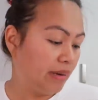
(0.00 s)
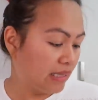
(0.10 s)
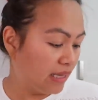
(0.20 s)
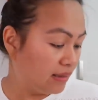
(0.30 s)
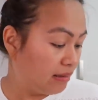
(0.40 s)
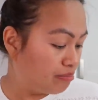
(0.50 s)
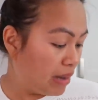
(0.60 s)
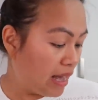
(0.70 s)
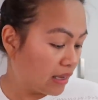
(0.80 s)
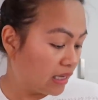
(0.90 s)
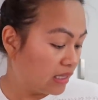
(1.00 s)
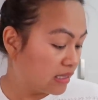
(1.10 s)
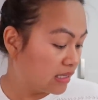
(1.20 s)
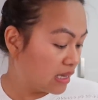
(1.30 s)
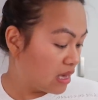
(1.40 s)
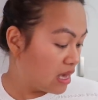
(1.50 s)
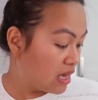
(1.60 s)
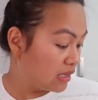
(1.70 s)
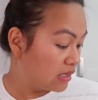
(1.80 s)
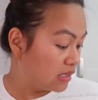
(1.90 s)
But at the back it
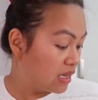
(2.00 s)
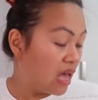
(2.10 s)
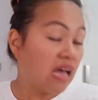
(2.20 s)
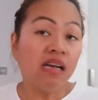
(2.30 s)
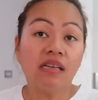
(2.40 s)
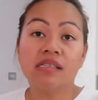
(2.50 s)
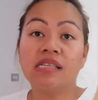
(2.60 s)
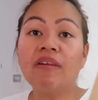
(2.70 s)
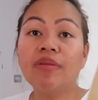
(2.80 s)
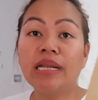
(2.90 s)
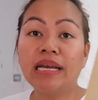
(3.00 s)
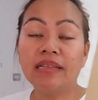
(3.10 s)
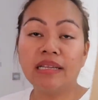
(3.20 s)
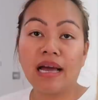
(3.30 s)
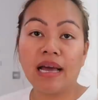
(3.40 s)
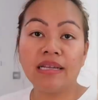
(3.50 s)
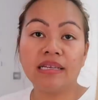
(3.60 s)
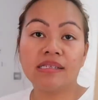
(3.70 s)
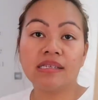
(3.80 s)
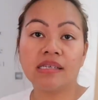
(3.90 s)
says $7.99.
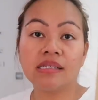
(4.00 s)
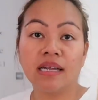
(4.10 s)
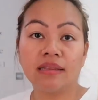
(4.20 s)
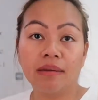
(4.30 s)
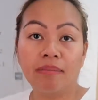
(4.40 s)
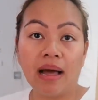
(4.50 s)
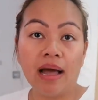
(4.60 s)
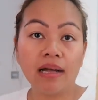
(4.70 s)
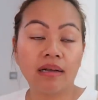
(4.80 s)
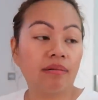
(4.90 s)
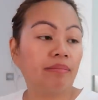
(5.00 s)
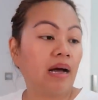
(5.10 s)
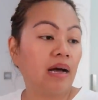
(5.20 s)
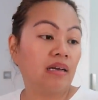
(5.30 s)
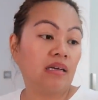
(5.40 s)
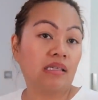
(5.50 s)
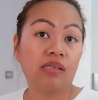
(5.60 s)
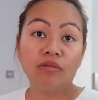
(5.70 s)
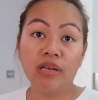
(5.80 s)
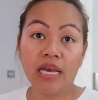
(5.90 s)
It says at the back, but
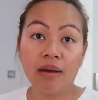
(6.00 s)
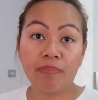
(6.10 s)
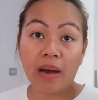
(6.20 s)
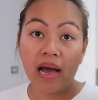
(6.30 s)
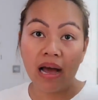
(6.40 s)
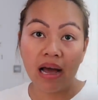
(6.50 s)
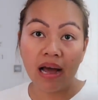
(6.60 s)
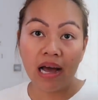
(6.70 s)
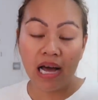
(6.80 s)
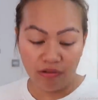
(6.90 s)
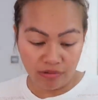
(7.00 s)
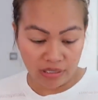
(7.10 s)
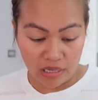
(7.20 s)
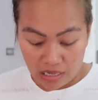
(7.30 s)
it's only a pound.